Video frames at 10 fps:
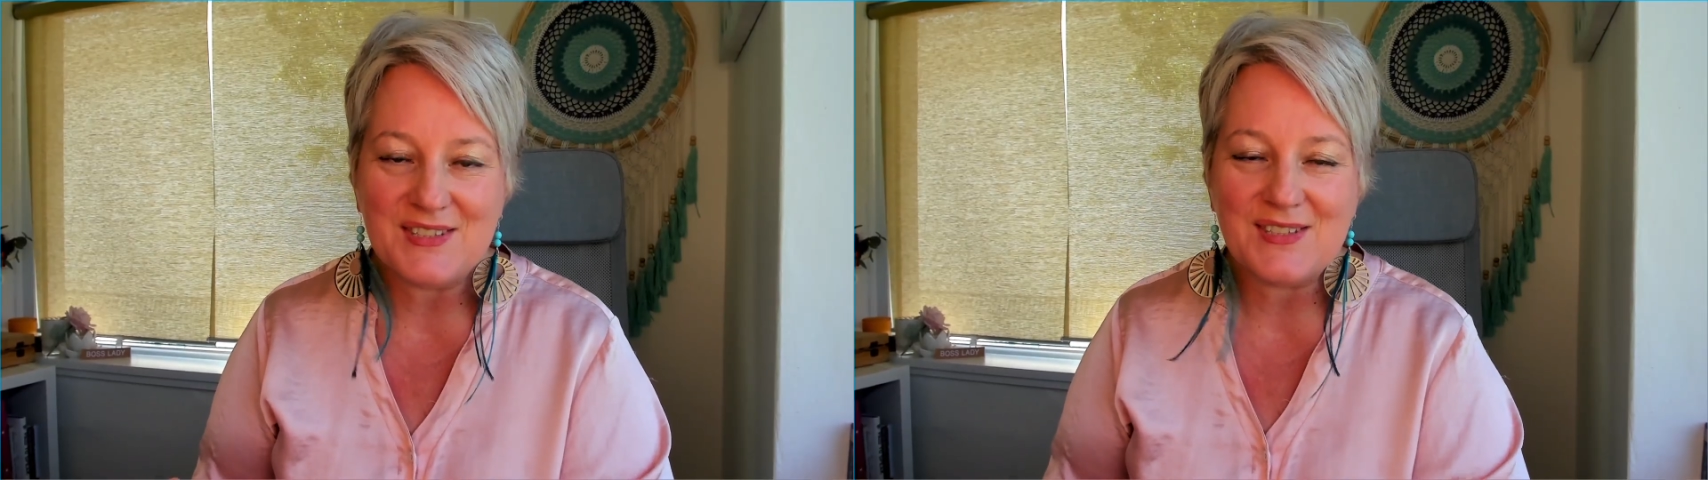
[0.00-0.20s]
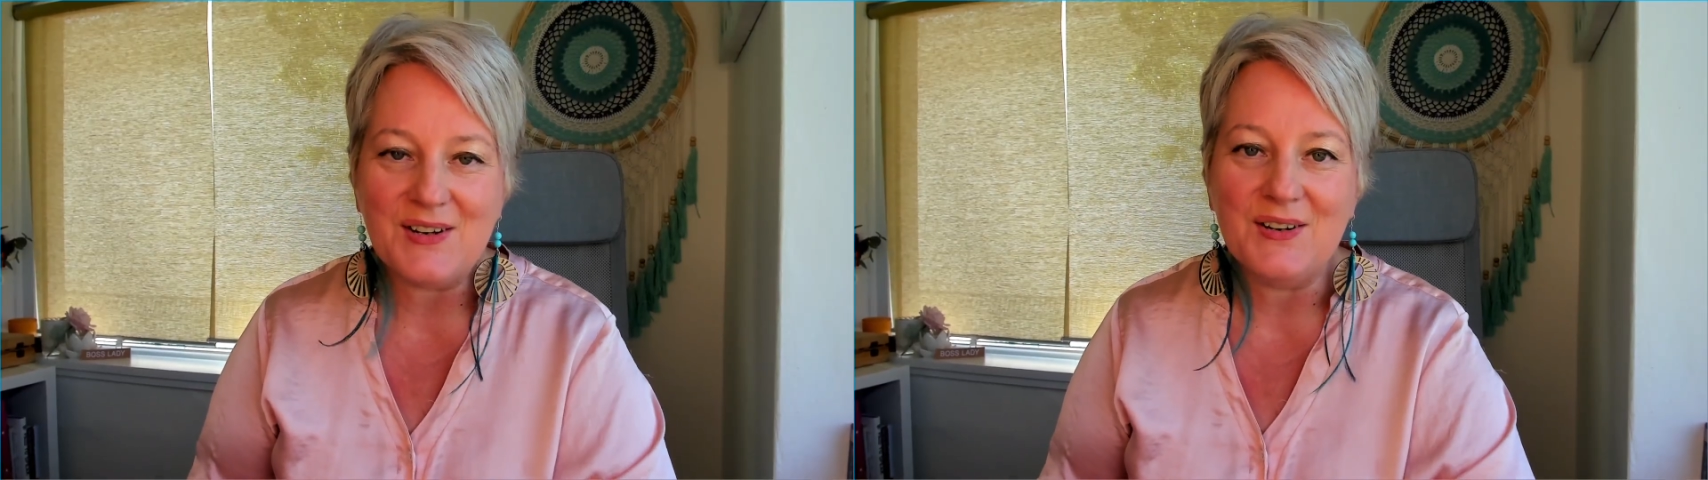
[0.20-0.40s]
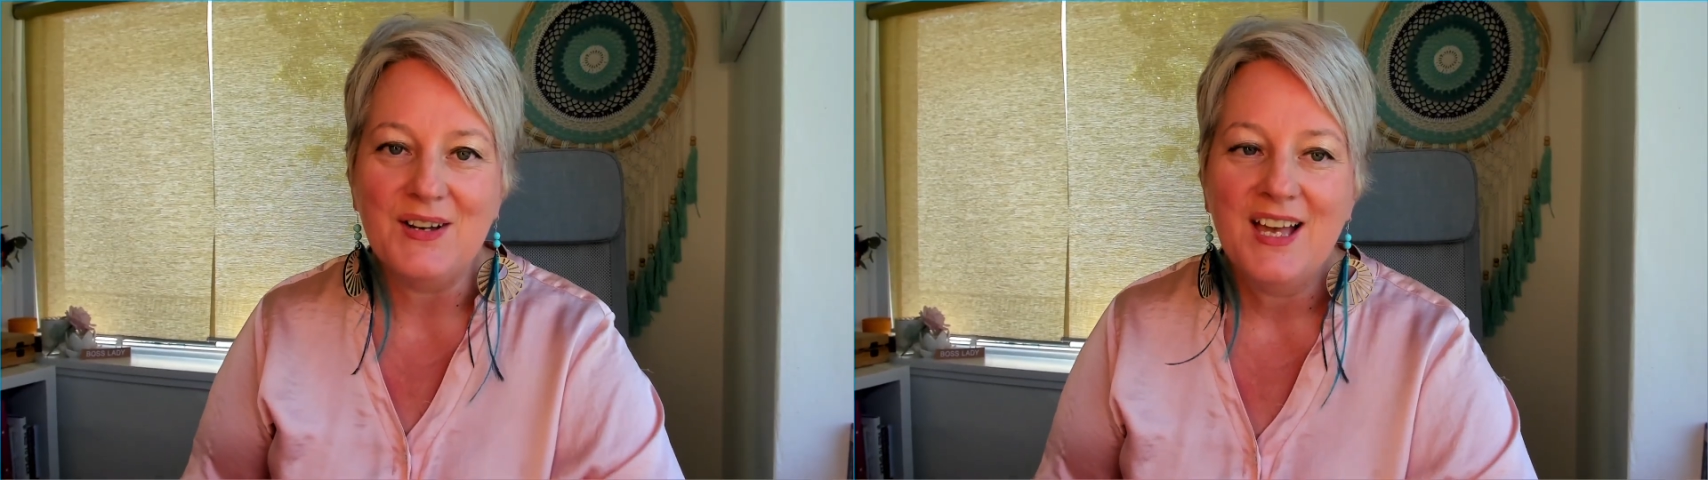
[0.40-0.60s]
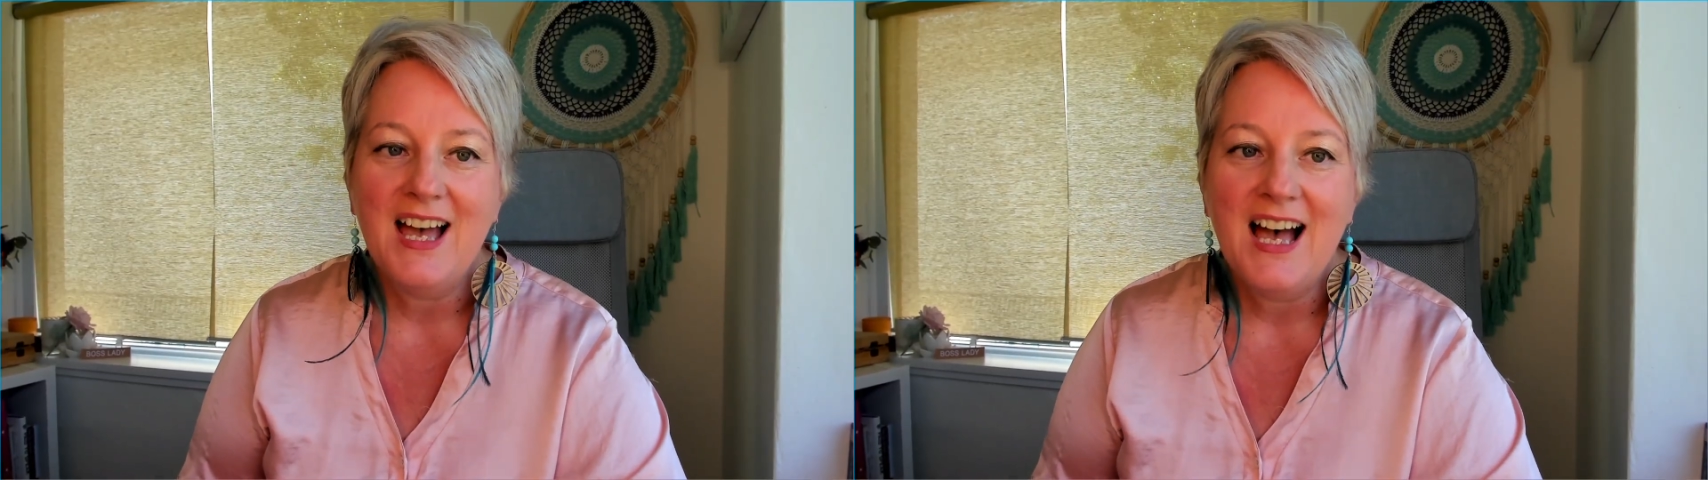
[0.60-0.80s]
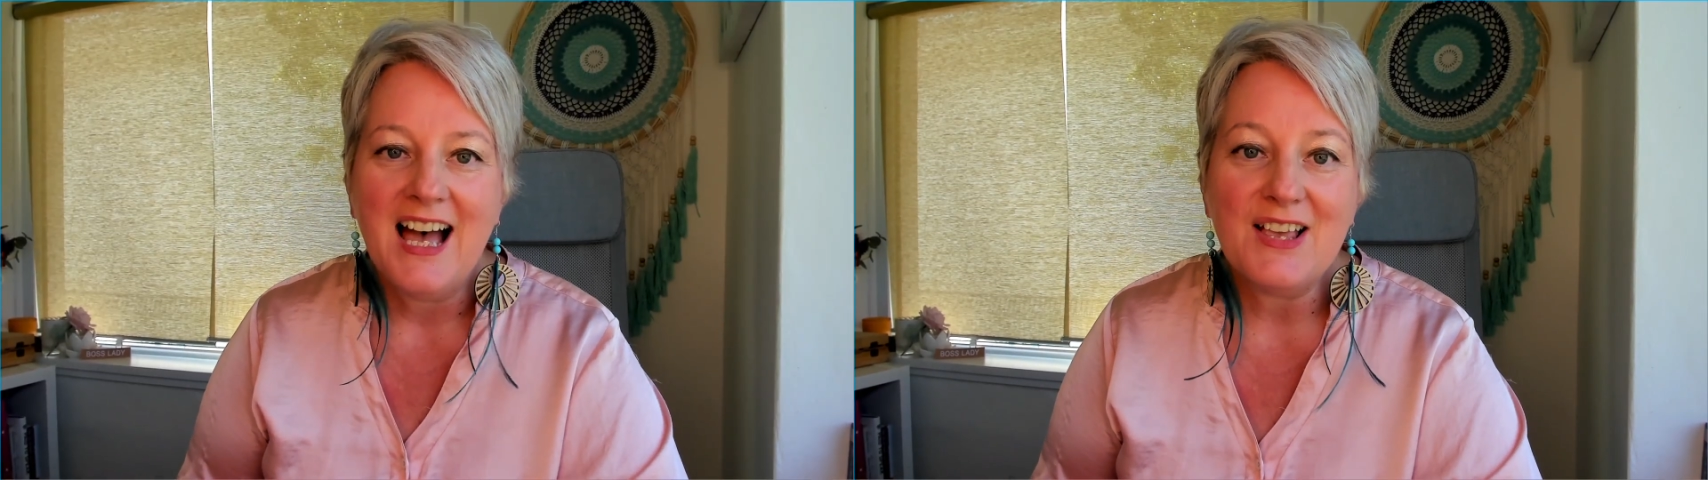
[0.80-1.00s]
So
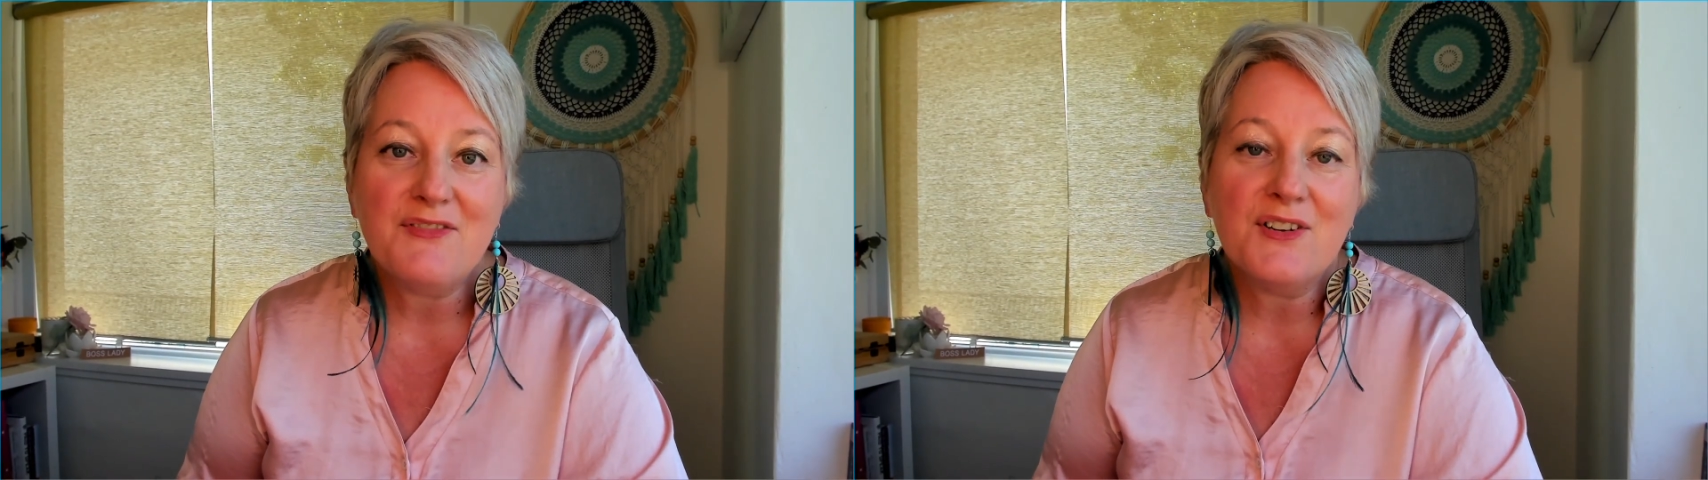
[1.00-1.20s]
if